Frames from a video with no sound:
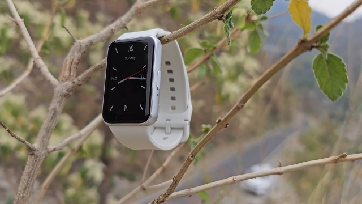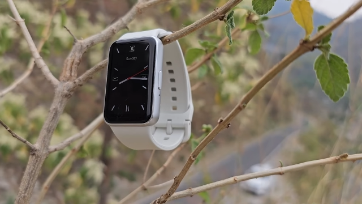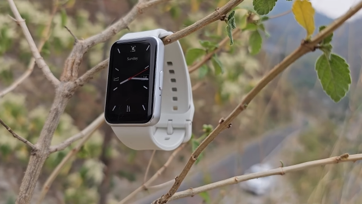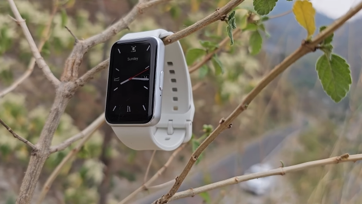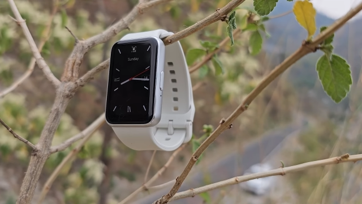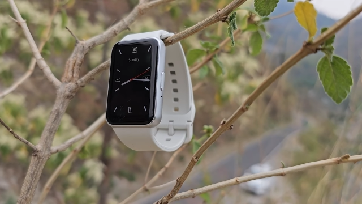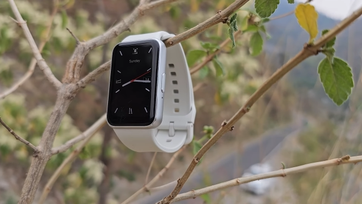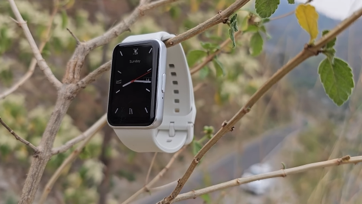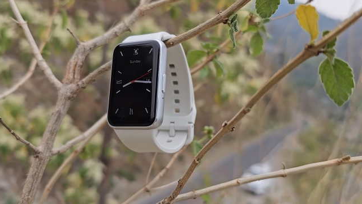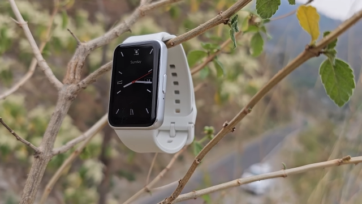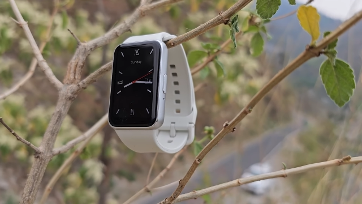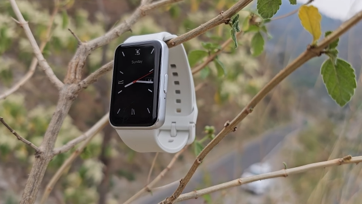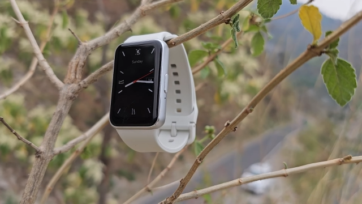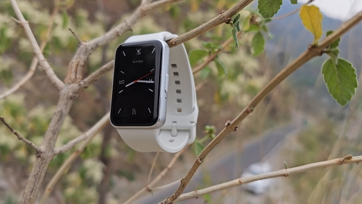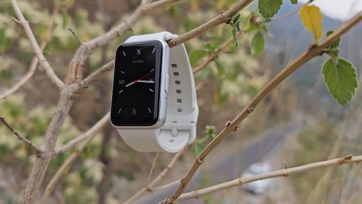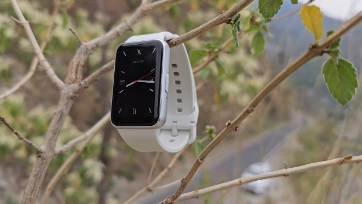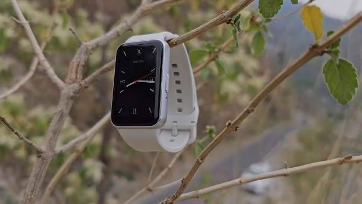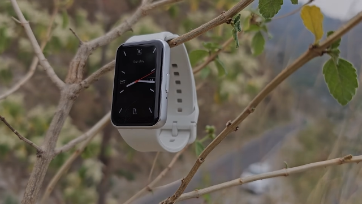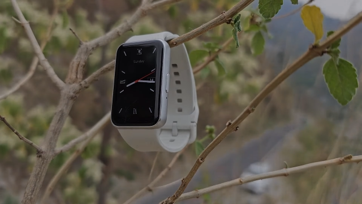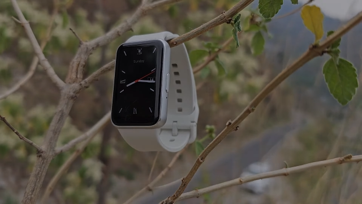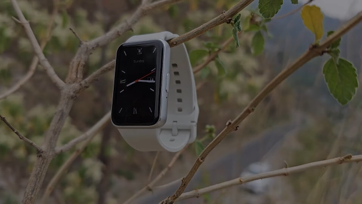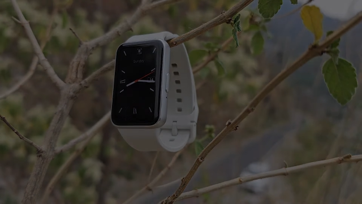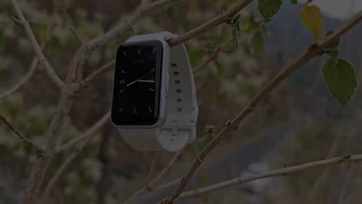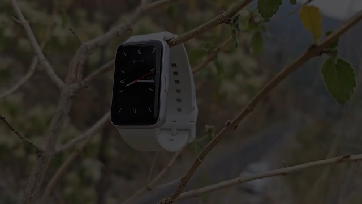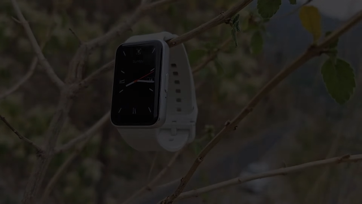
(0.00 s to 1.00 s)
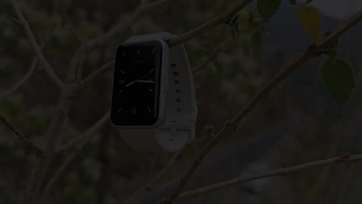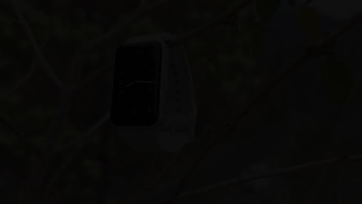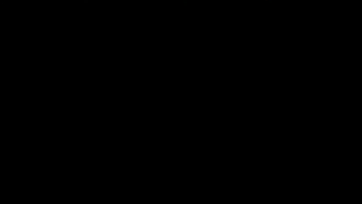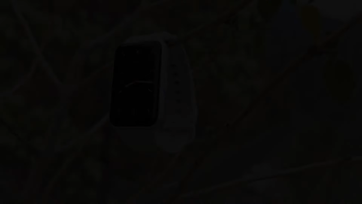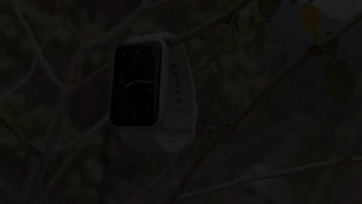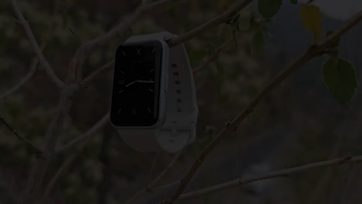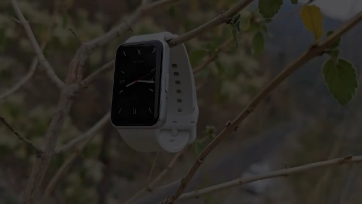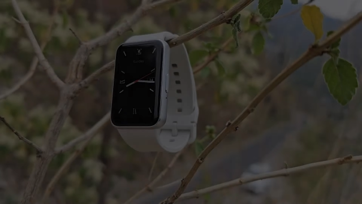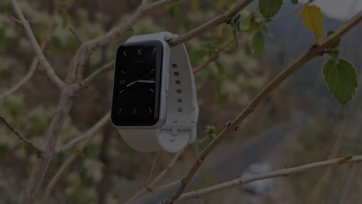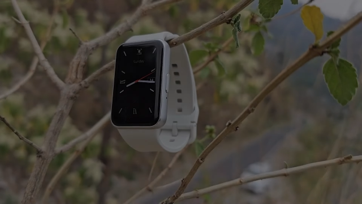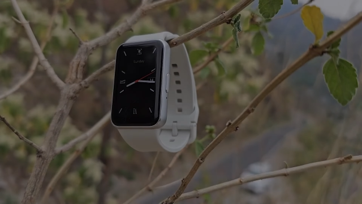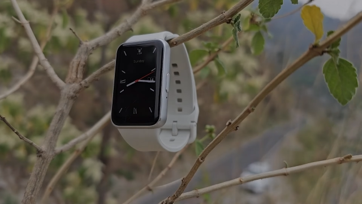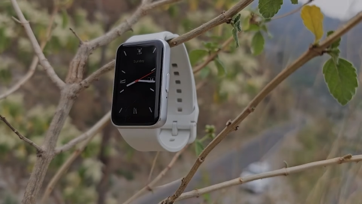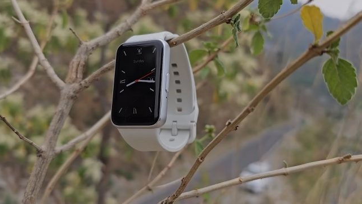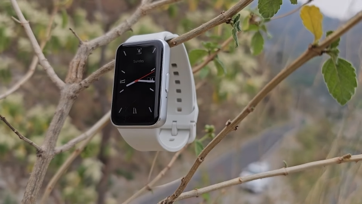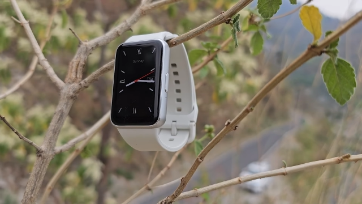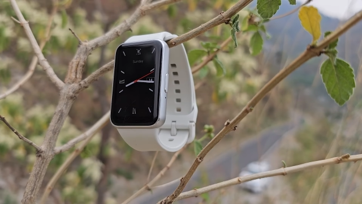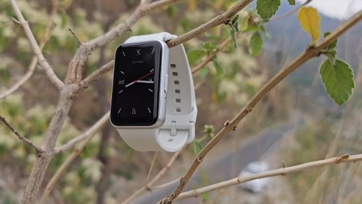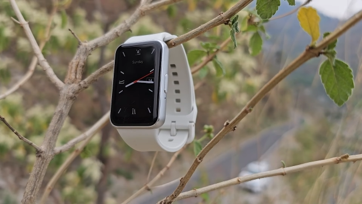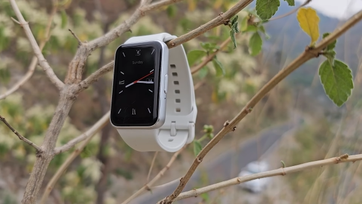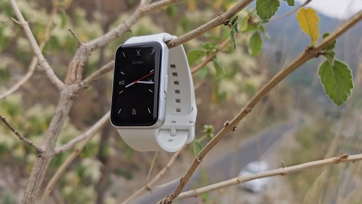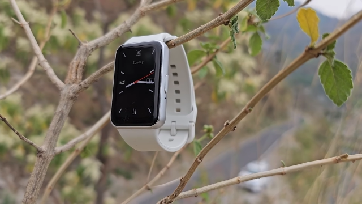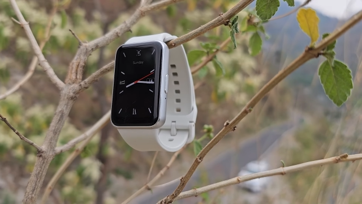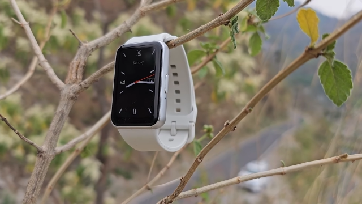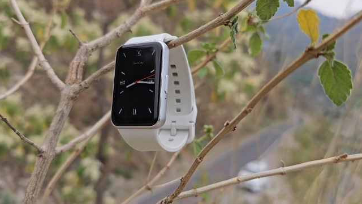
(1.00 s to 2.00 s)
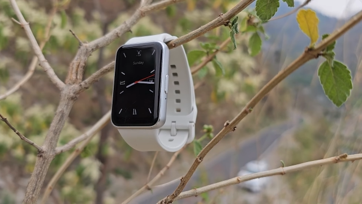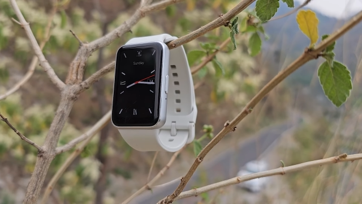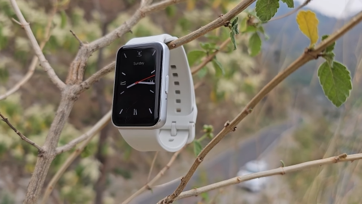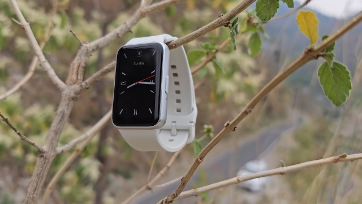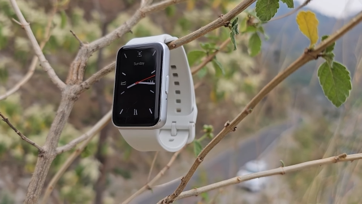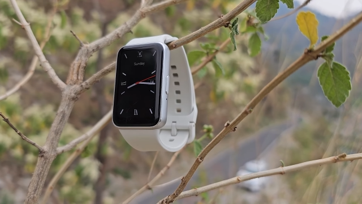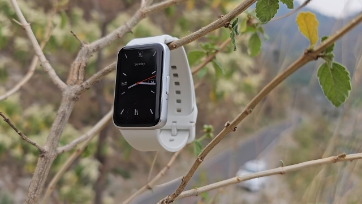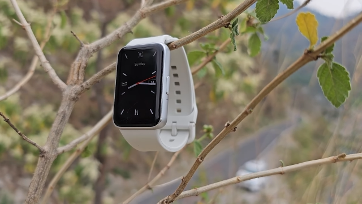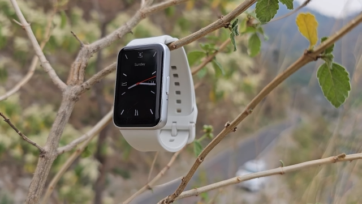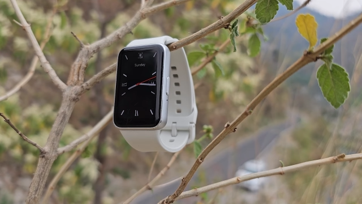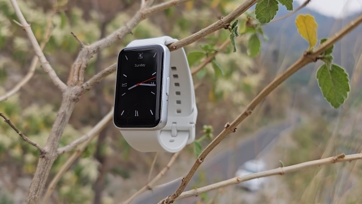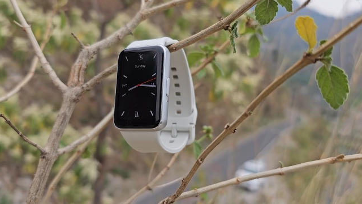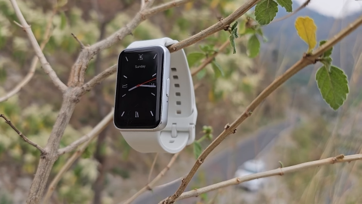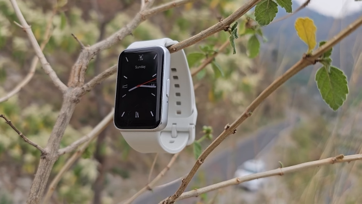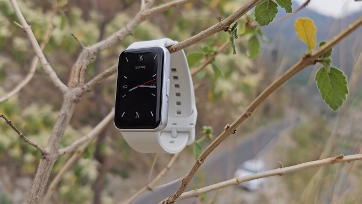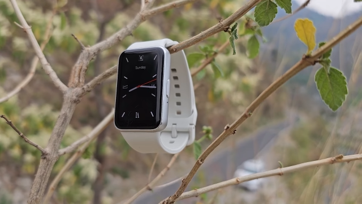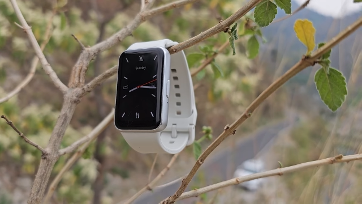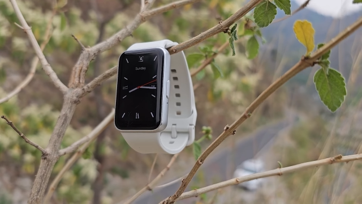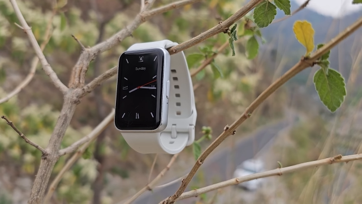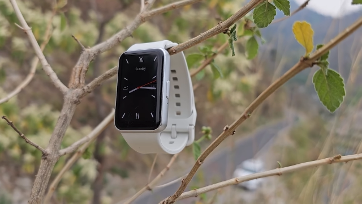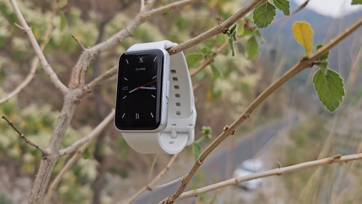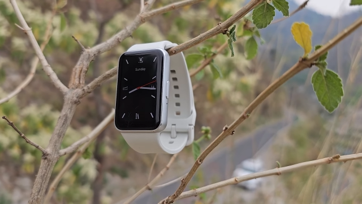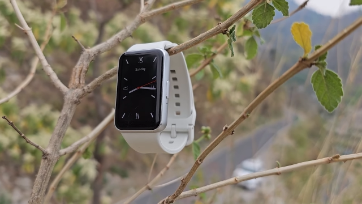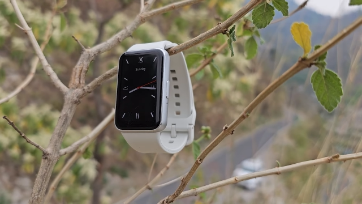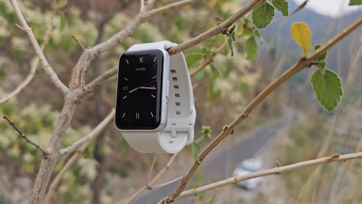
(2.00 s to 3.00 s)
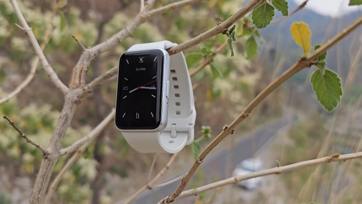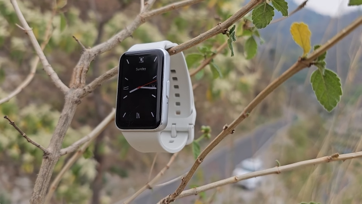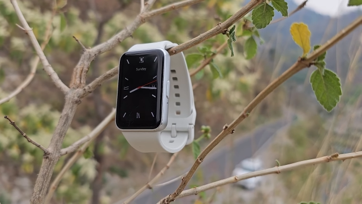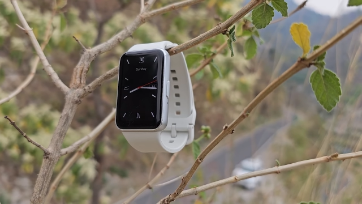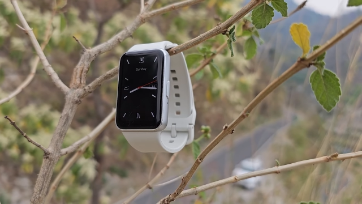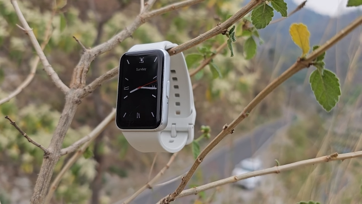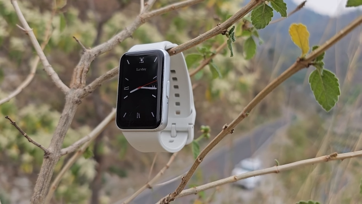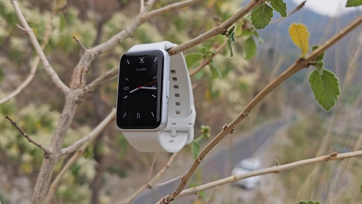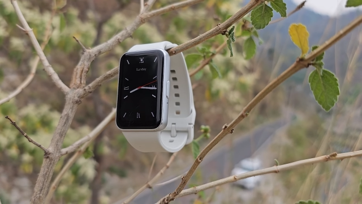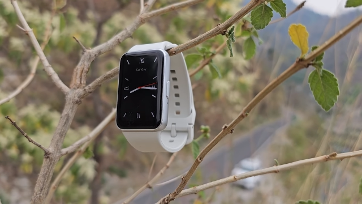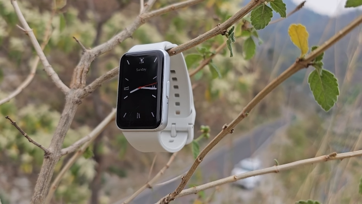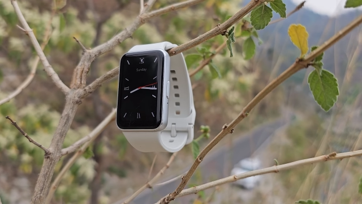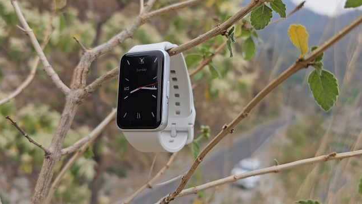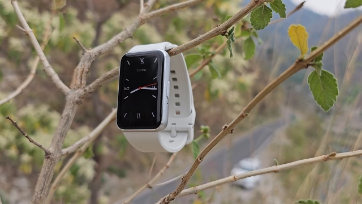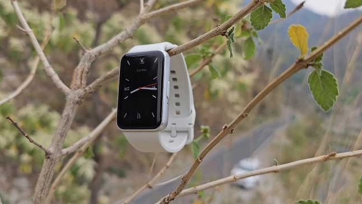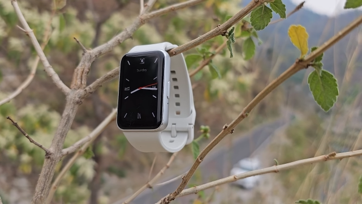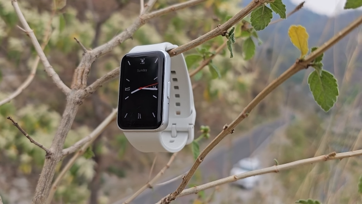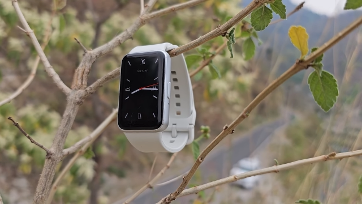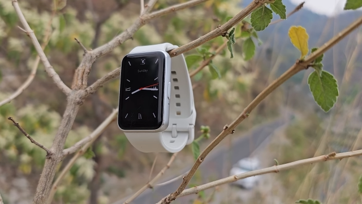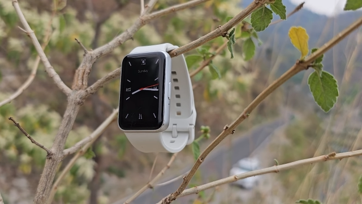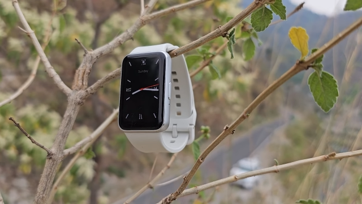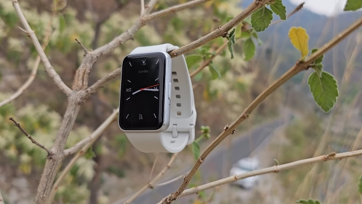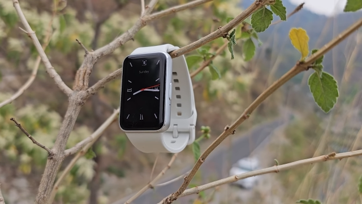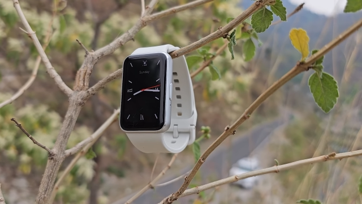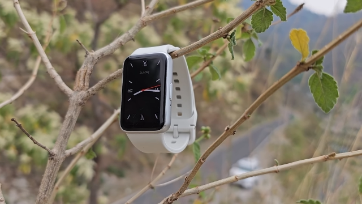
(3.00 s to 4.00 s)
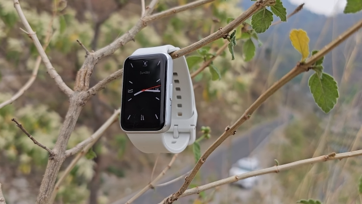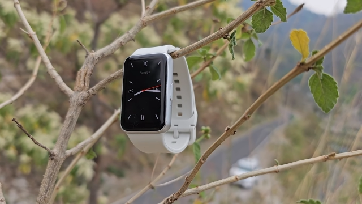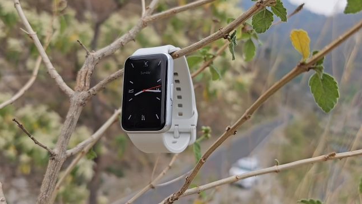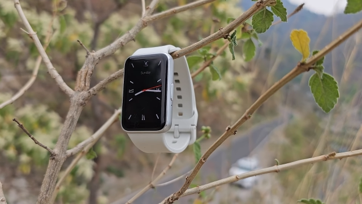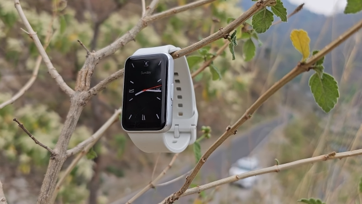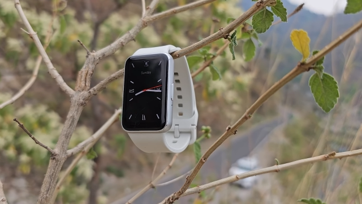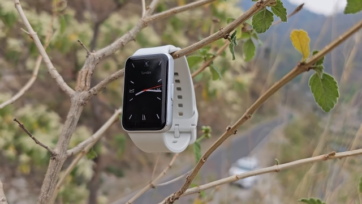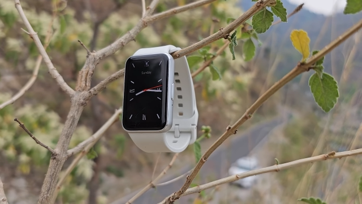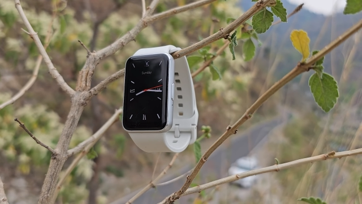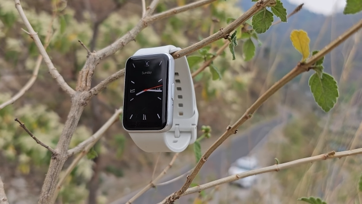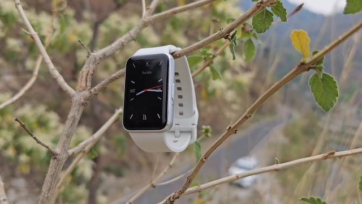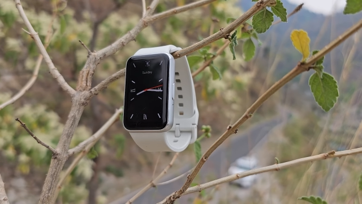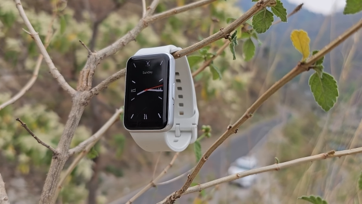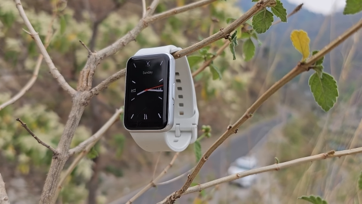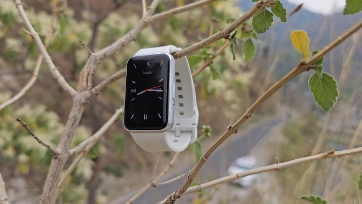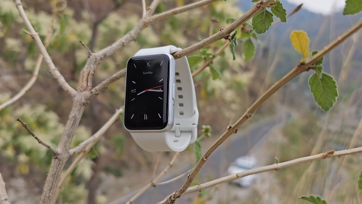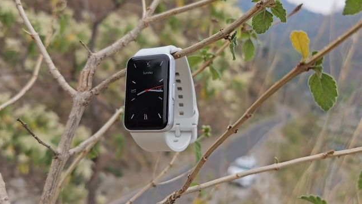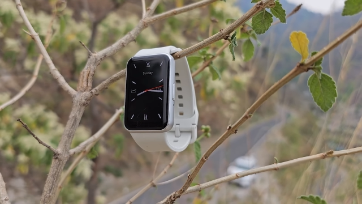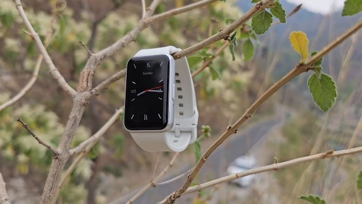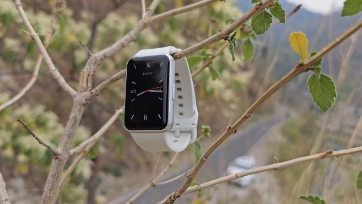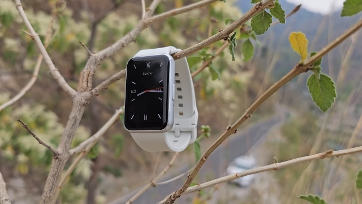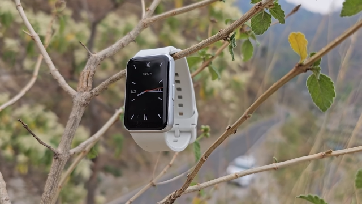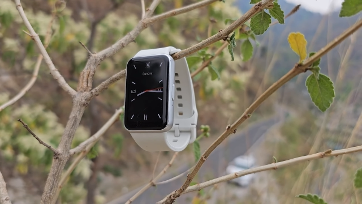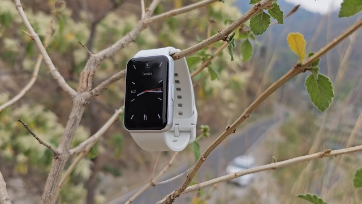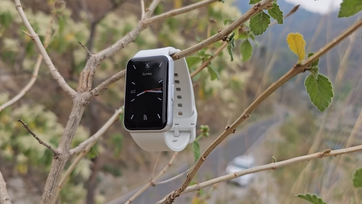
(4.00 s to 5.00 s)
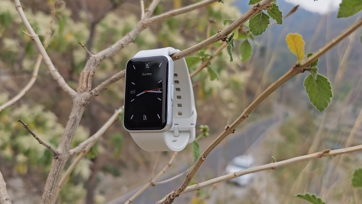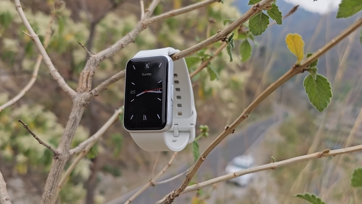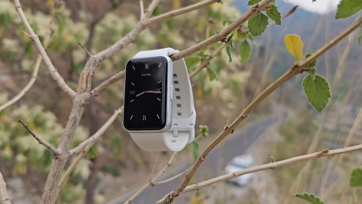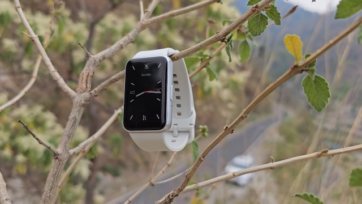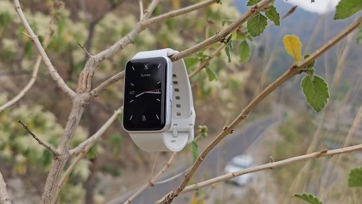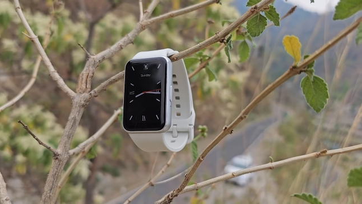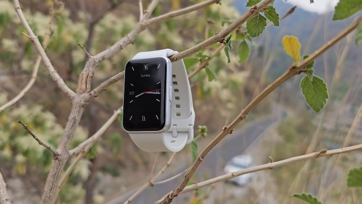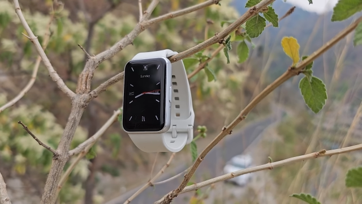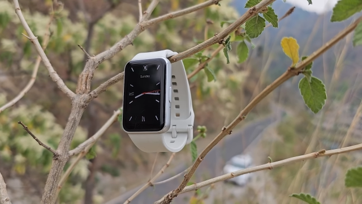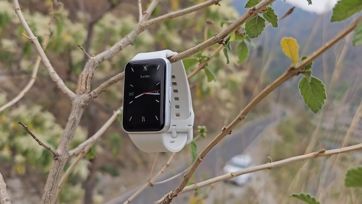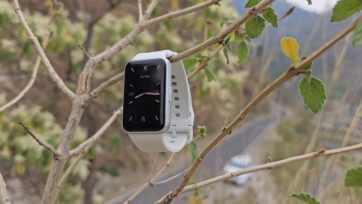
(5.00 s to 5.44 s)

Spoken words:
[unreadable: no face in view]